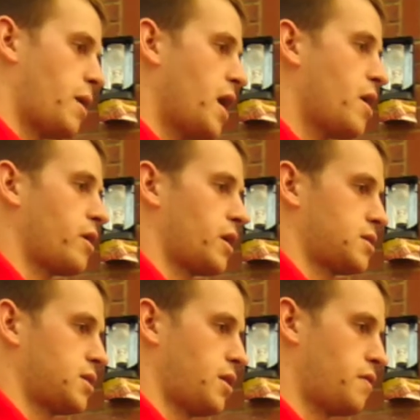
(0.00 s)
repairing
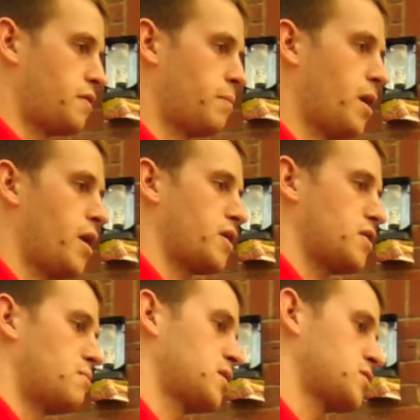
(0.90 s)
itself,
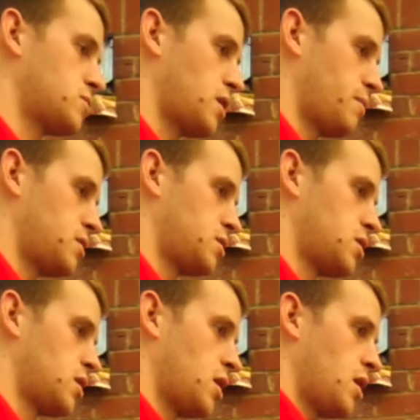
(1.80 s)
repairing the muscle
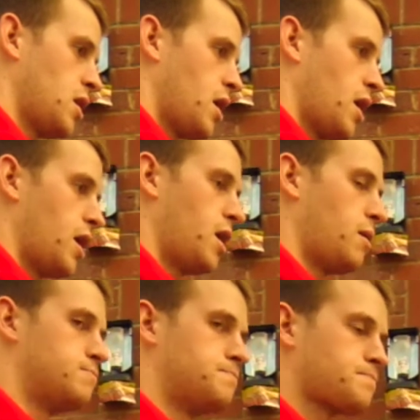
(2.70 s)
damage,
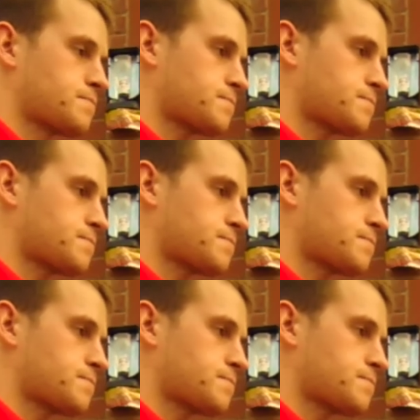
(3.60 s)
um,